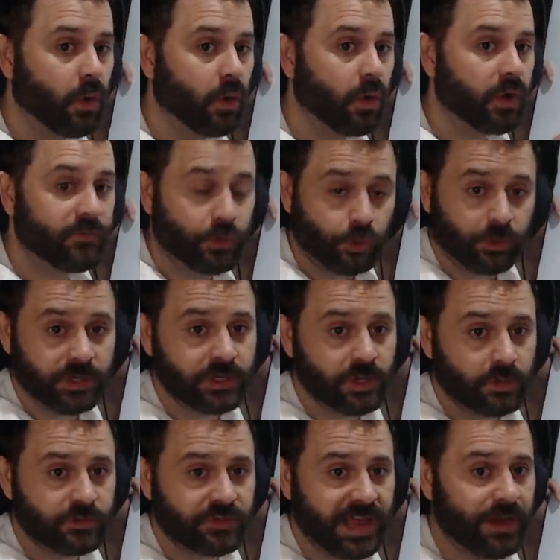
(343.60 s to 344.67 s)
if the grid
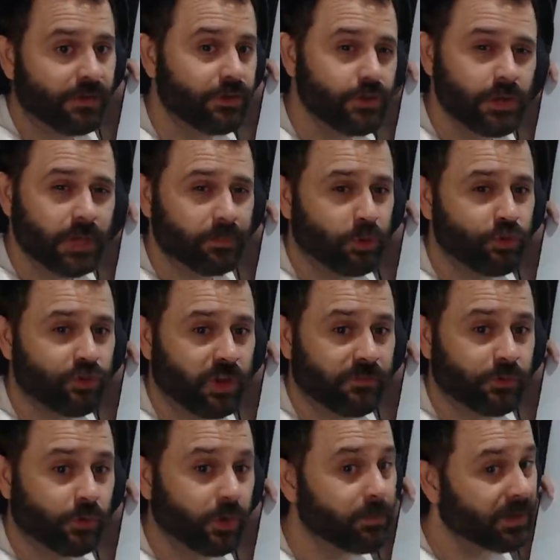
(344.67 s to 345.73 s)
goes down or you get pushed off
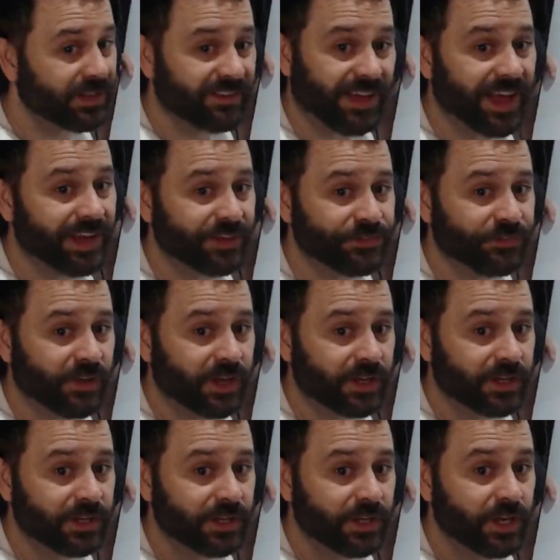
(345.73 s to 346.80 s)
the grid, but it's hot as
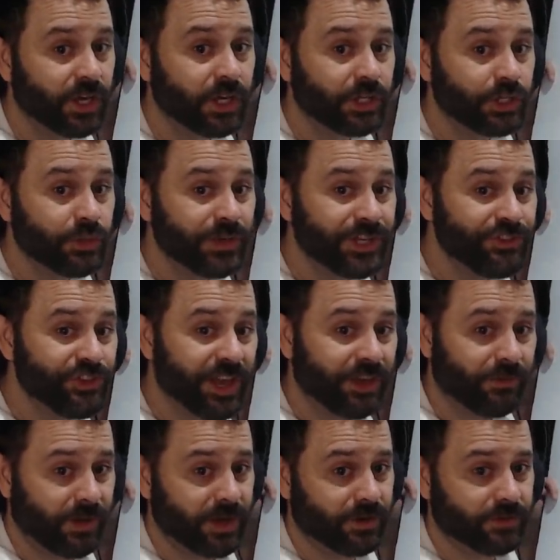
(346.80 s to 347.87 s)
fuck, you need
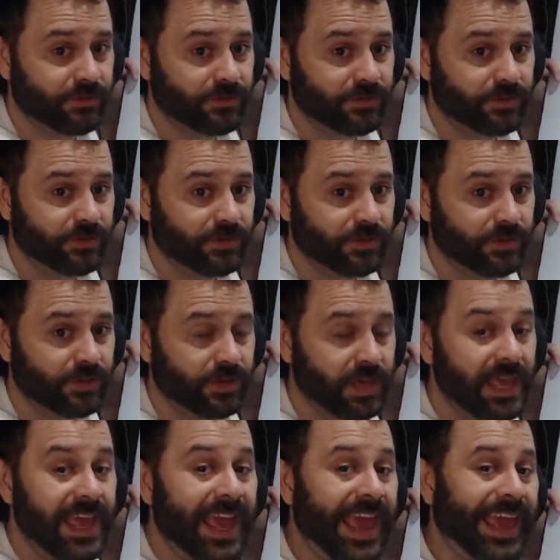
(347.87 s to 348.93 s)
generators.
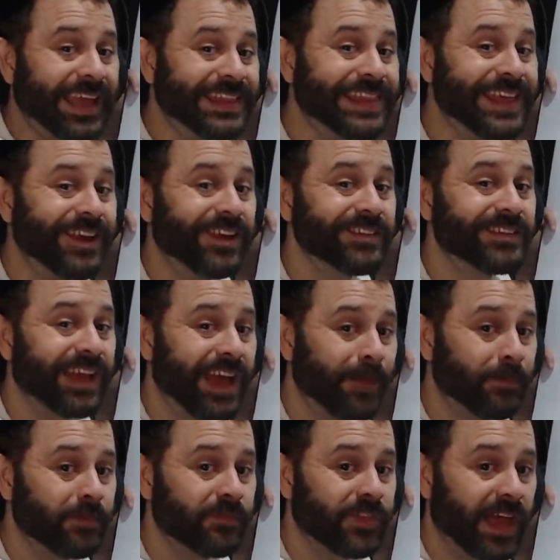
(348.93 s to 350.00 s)
And then on
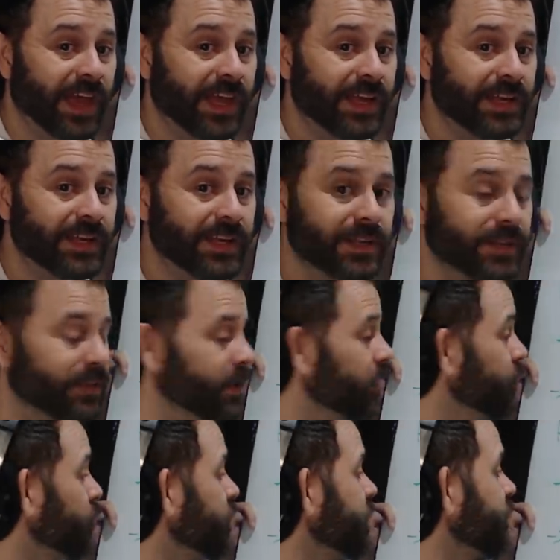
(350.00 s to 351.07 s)
top of that, the
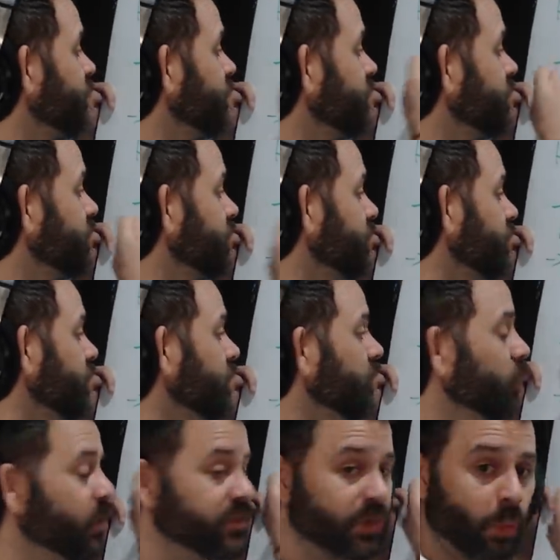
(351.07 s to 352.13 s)
other reason
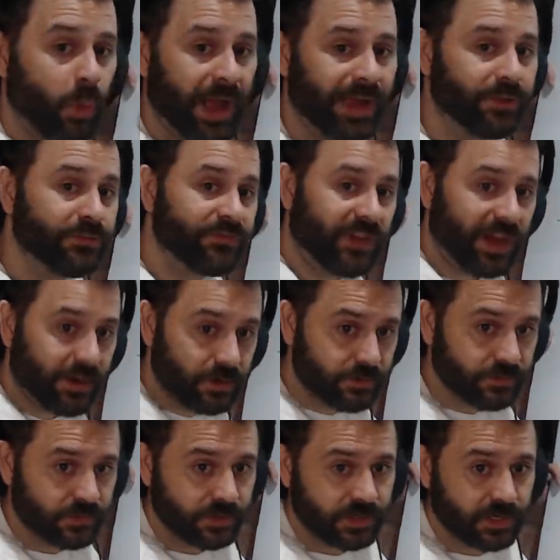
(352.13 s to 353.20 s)
was the
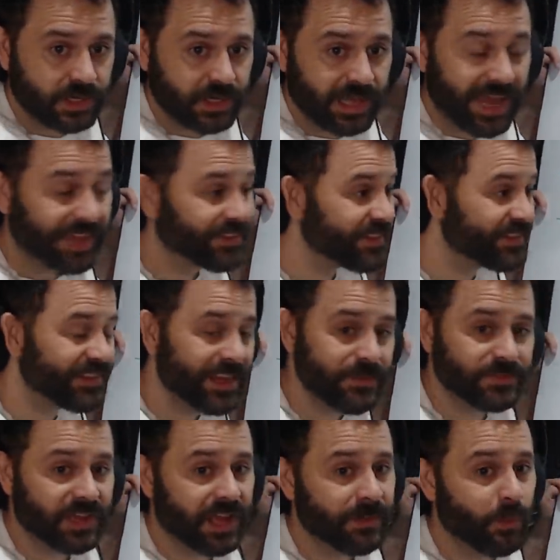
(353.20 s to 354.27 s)
wildfires. At the
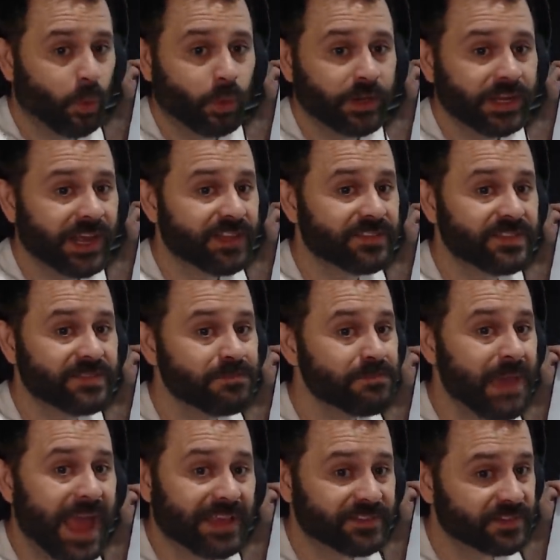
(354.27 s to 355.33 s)
same time, Oregon has these
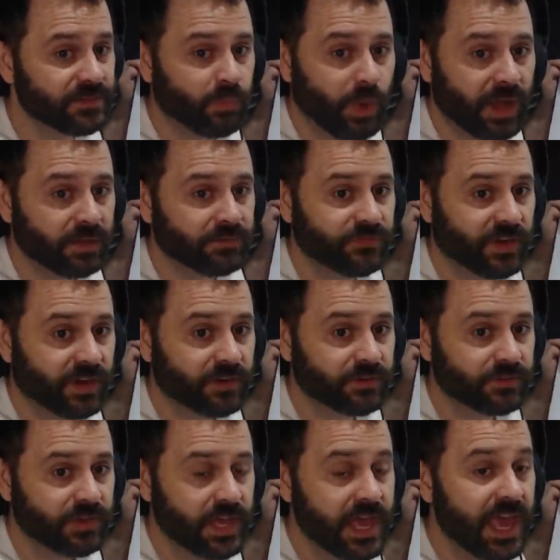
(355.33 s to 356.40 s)
massive
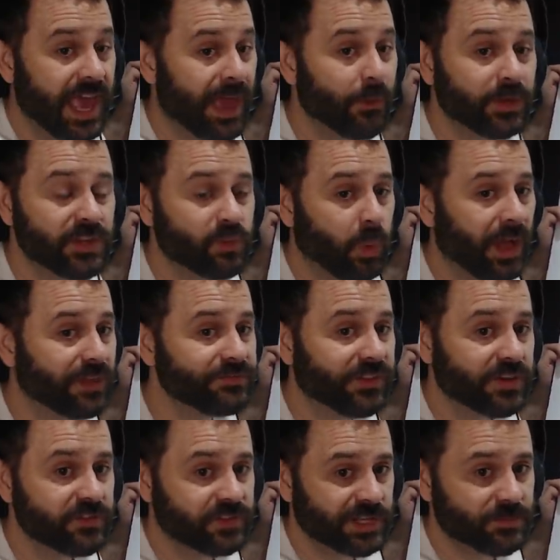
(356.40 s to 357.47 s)
wildfires. And when these
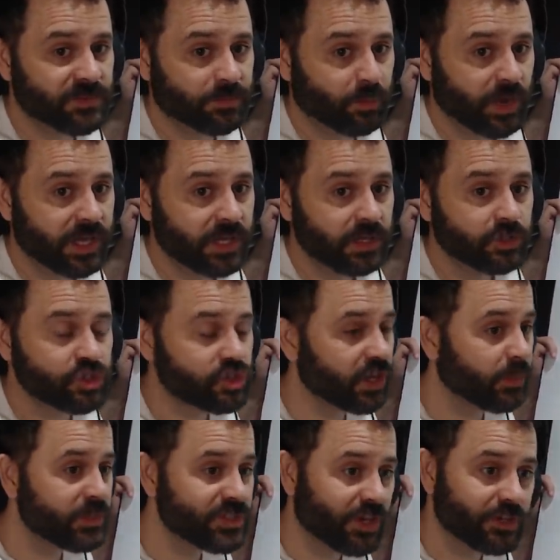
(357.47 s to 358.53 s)
wildfires keep spreading, just
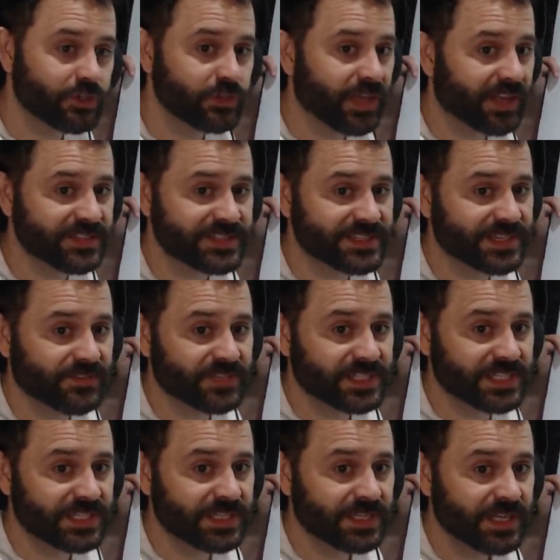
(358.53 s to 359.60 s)
like we saw in
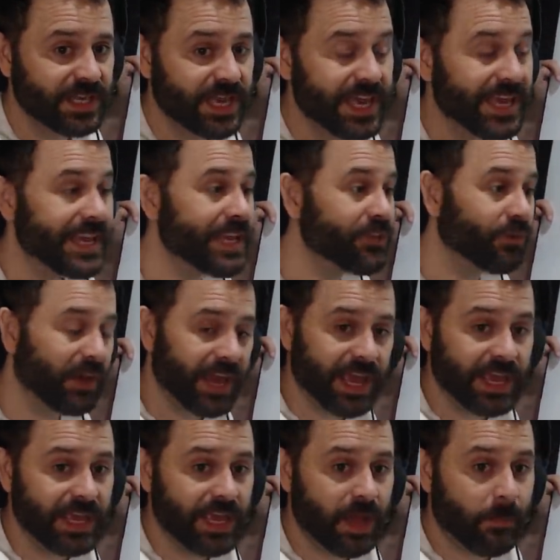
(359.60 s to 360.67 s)
2017, either
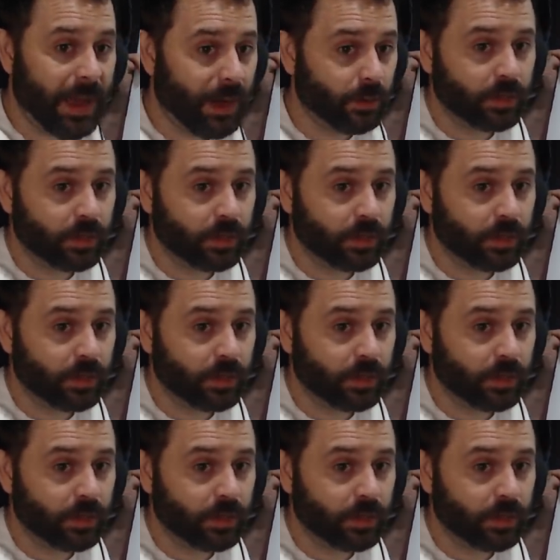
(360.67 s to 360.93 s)
A, a power